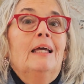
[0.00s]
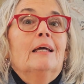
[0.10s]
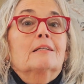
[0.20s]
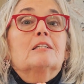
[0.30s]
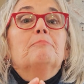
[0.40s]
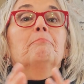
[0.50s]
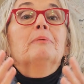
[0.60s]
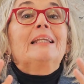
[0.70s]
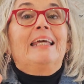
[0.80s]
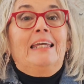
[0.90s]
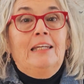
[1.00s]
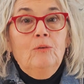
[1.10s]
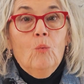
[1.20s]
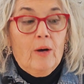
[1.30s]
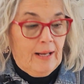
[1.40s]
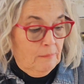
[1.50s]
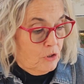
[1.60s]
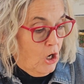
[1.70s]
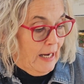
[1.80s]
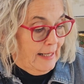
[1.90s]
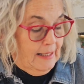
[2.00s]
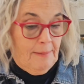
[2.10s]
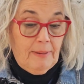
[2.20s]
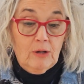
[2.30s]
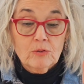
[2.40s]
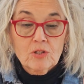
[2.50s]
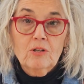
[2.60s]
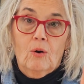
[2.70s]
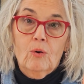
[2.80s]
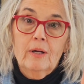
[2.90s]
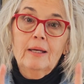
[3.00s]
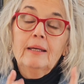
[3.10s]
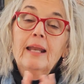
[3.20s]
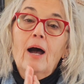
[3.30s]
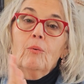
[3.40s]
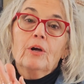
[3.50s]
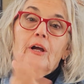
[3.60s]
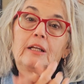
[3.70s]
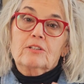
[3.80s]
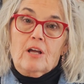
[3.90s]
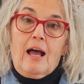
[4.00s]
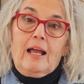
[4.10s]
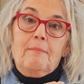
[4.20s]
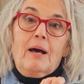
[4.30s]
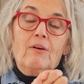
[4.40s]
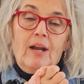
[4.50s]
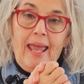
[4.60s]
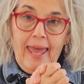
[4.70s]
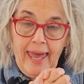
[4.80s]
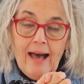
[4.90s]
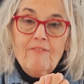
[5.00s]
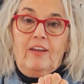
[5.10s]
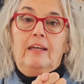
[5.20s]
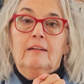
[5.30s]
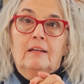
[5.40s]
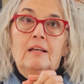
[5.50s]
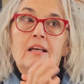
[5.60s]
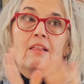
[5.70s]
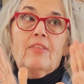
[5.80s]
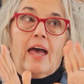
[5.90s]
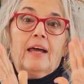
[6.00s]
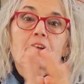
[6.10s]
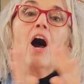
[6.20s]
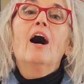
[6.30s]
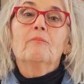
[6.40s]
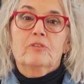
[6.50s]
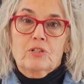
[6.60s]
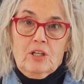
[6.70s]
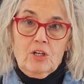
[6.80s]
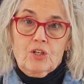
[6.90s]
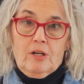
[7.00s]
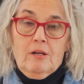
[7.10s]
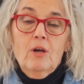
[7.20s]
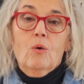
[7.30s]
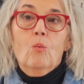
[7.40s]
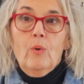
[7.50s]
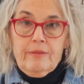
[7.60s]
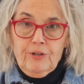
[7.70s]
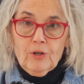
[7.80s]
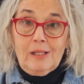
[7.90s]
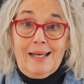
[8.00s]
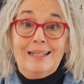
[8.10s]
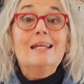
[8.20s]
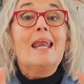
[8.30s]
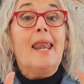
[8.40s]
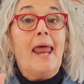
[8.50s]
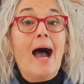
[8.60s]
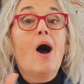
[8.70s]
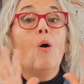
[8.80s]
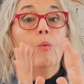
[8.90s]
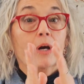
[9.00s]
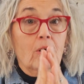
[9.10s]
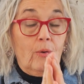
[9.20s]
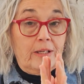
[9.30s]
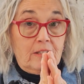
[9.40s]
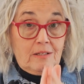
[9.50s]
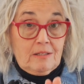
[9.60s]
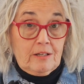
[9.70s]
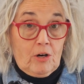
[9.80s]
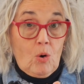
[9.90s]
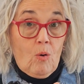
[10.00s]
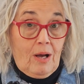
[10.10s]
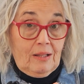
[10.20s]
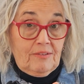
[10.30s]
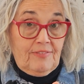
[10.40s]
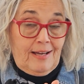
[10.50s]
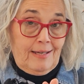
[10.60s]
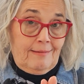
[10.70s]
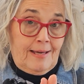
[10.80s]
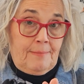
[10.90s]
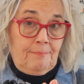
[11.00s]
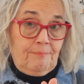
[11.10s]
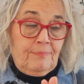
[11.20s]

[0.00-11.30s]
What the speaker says: explain what I'm talking about. So now we're going to talk about having that conversation with your client. Now we're going to start qualifying them.